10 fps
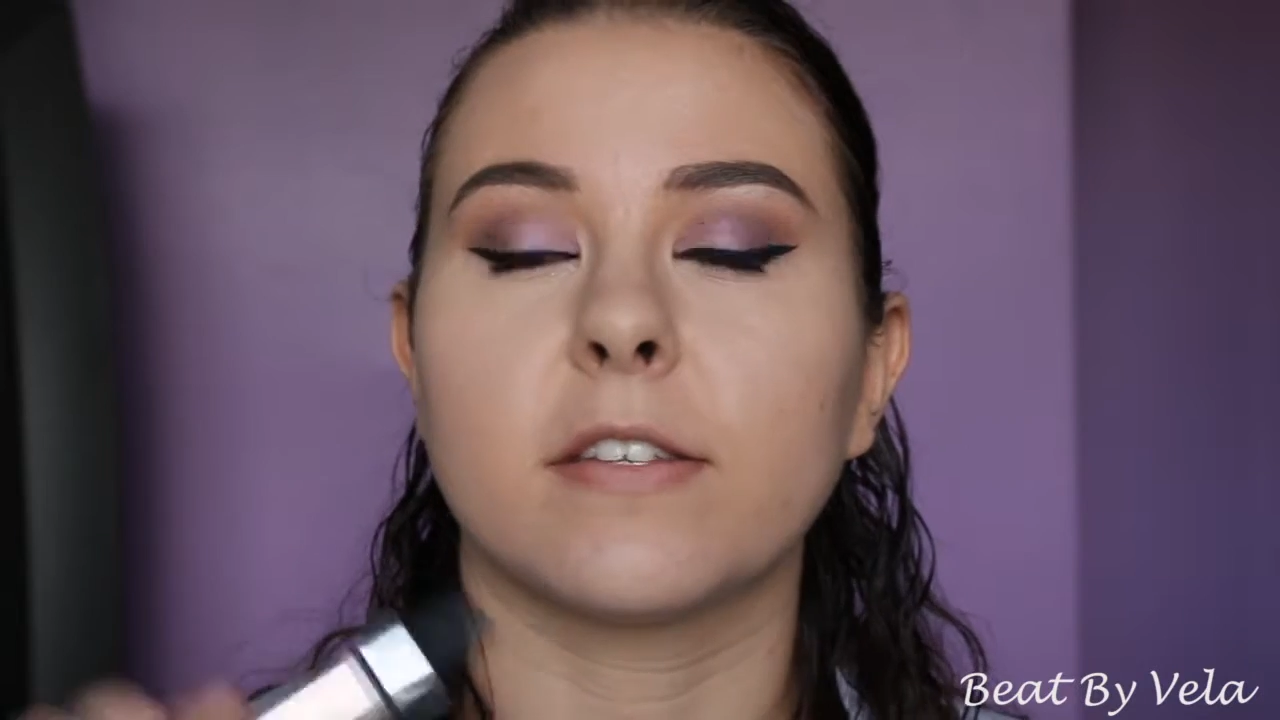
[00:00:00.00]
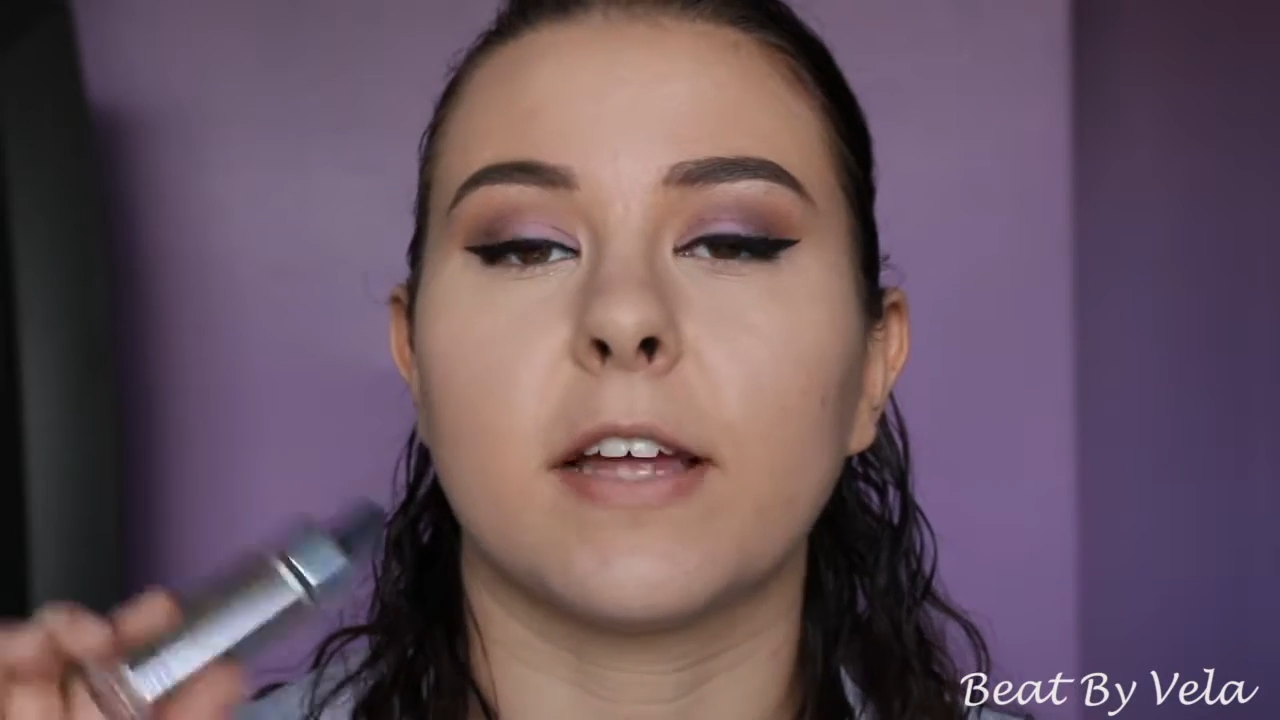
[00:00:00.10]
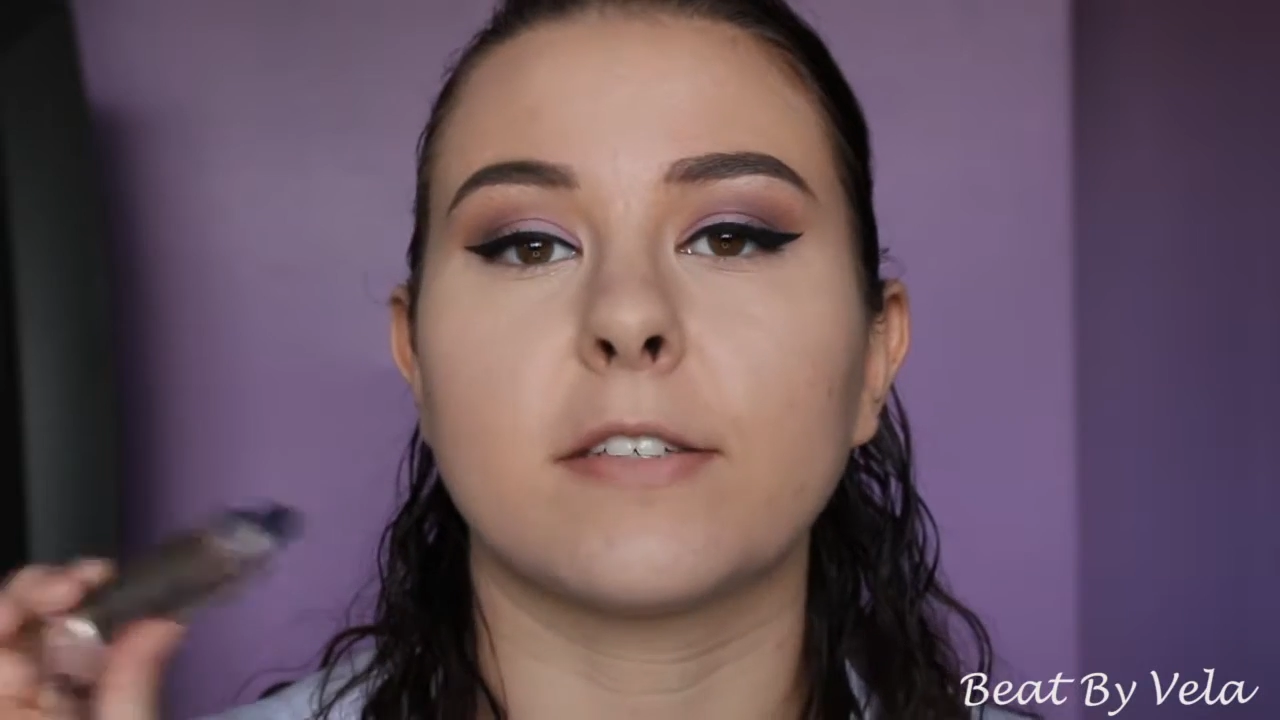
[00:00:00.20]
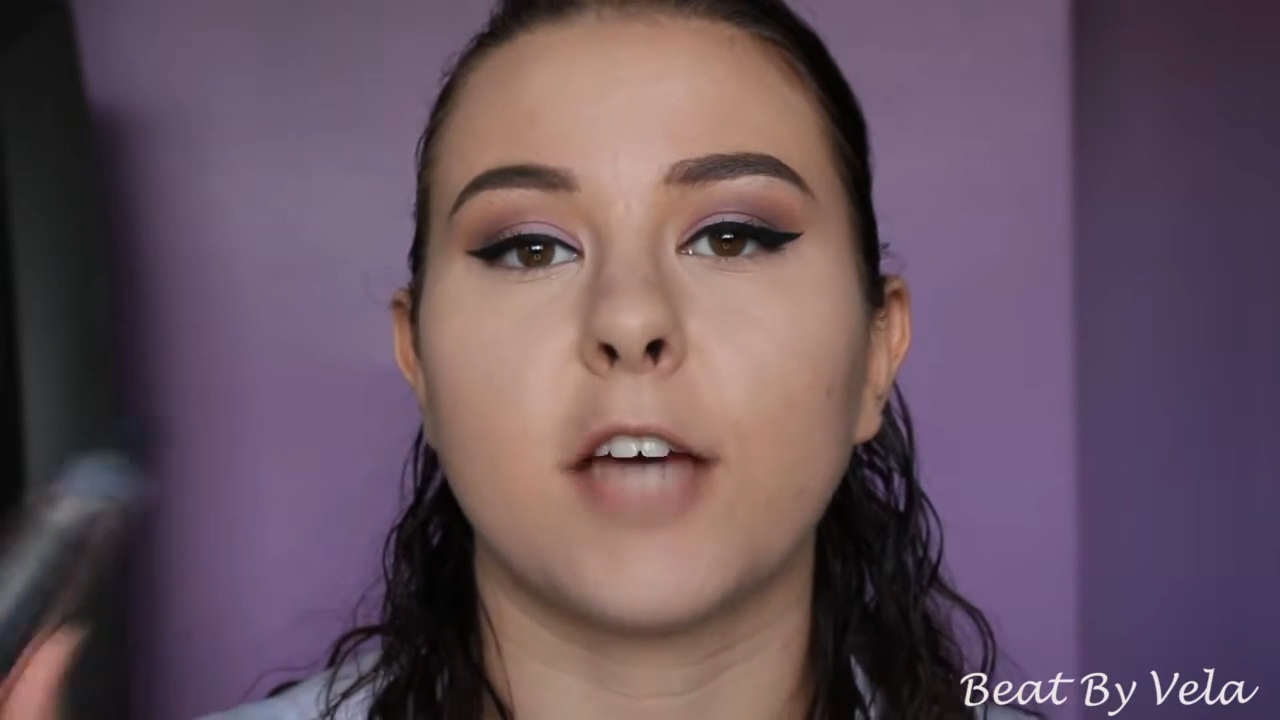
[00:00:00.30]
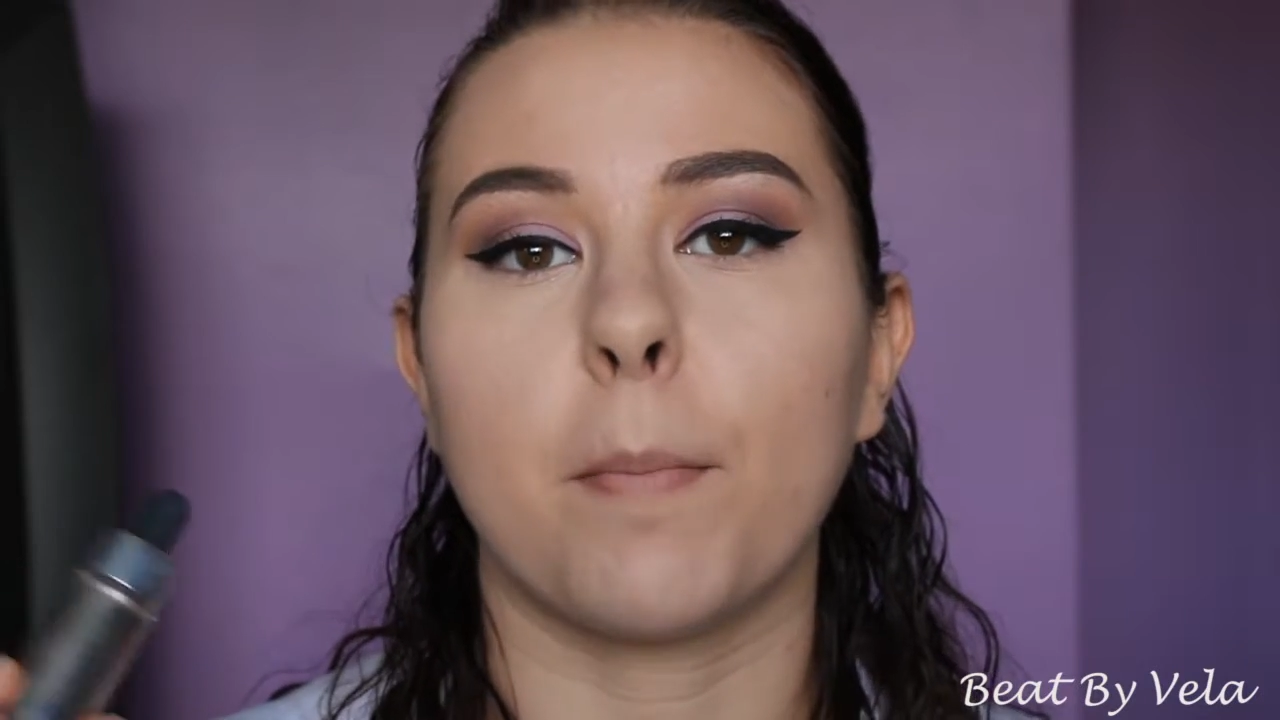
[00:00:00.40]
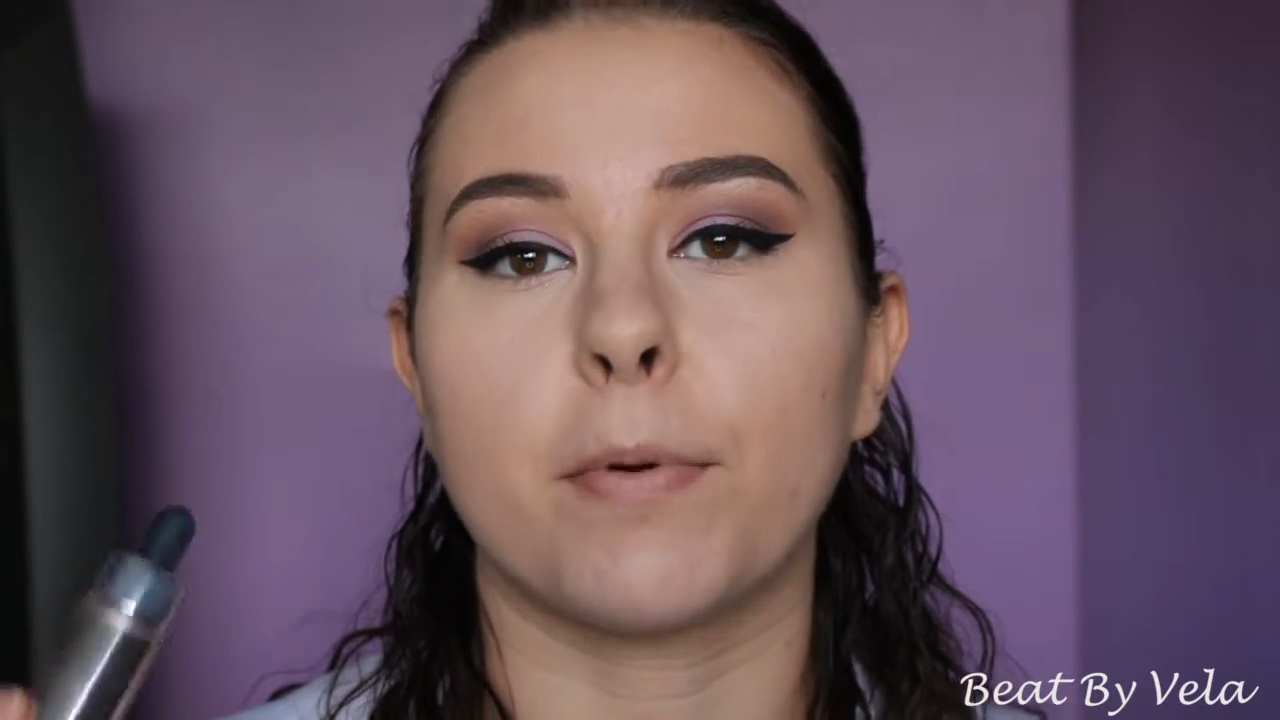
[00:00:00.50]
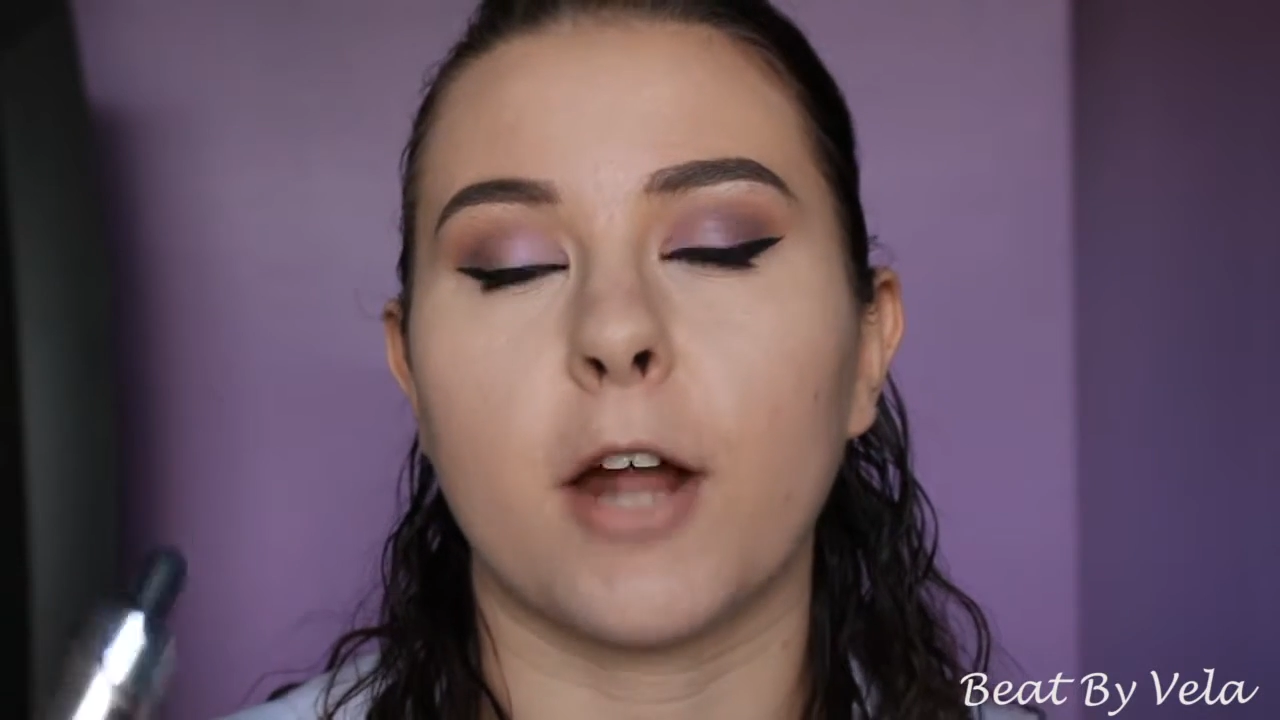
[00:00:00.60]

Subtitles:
and then I top